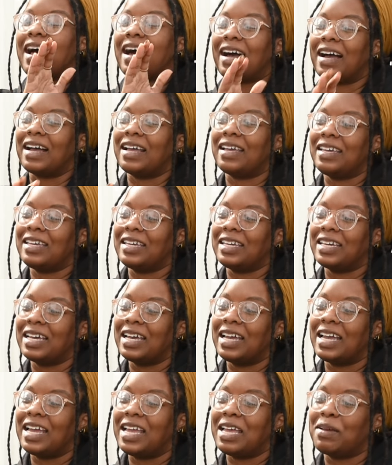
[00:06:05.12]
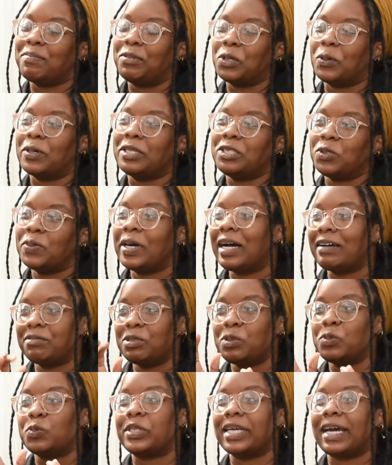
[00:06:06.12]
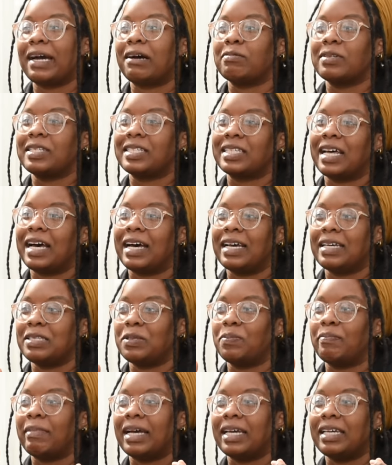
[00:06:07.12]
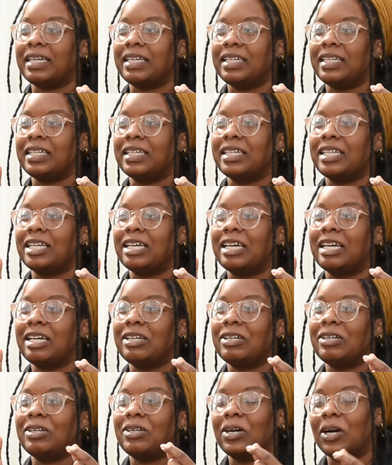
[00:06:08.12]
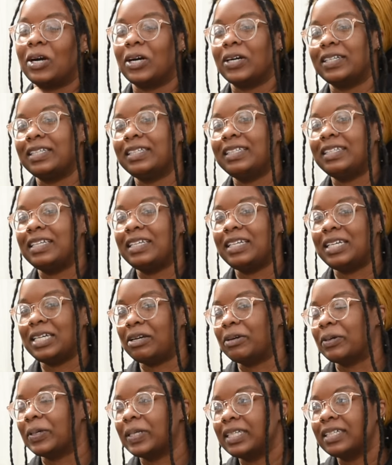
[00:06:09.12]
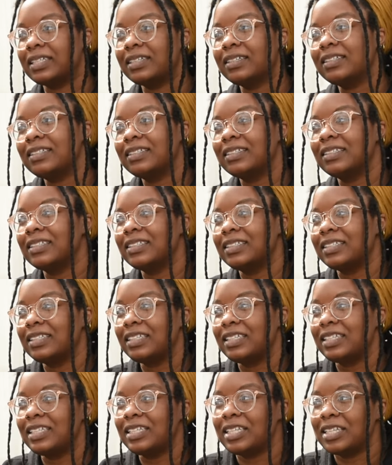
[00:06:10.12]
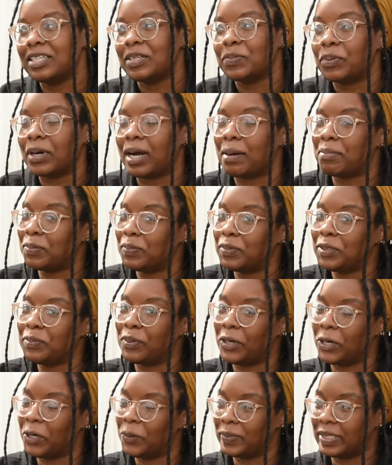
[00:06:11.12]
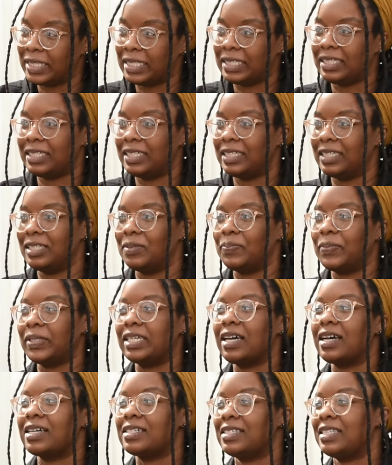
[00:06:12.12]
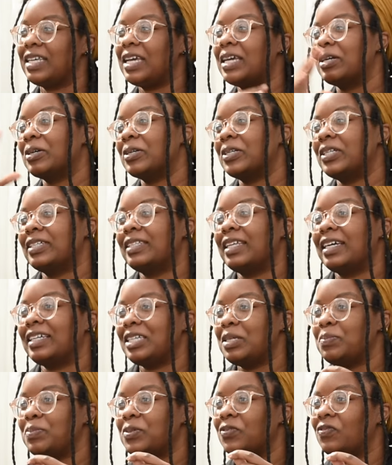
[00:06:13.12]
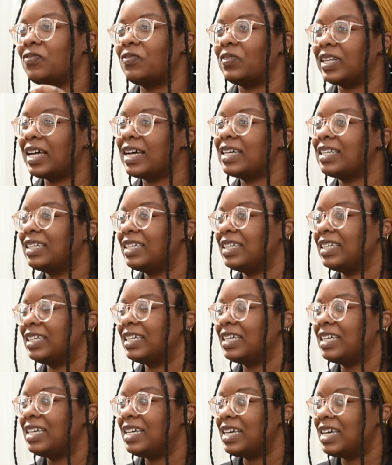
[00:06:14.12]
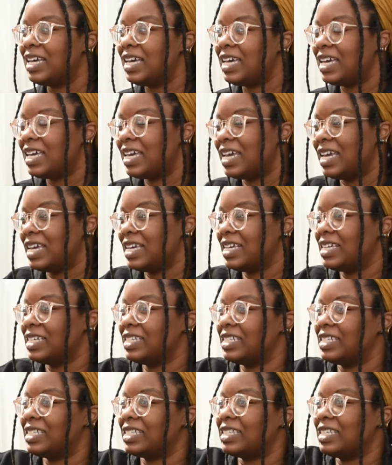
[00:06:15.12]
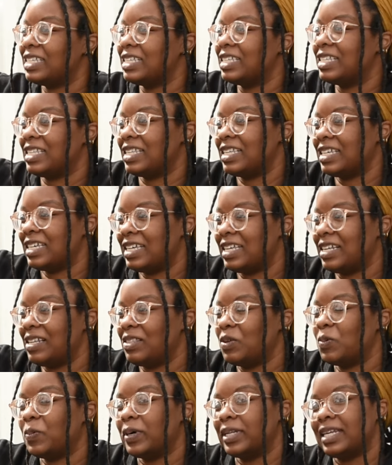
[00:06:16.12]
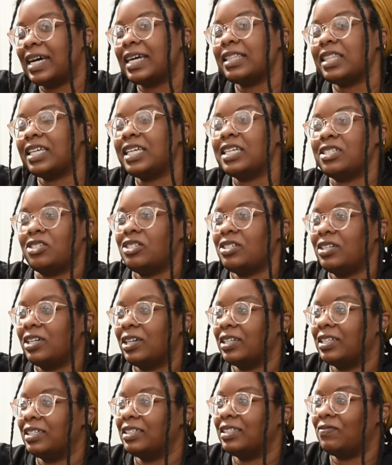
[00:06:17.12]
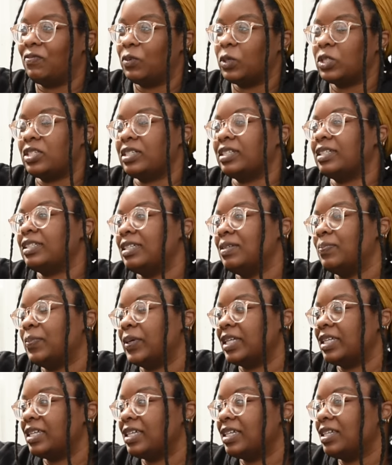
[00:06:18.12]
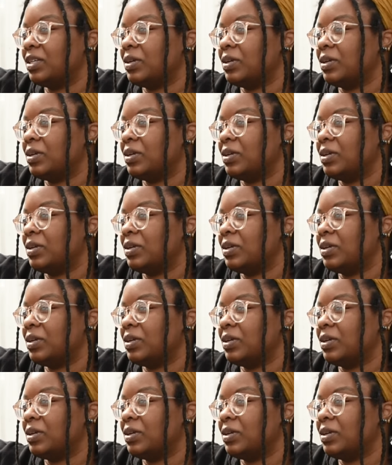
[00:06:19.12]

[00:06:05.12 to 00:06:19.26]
I am going to have to downsize my garden area, probably permanently, because the area that keeps flooding is the one, not the kitchen garden, fortunately, but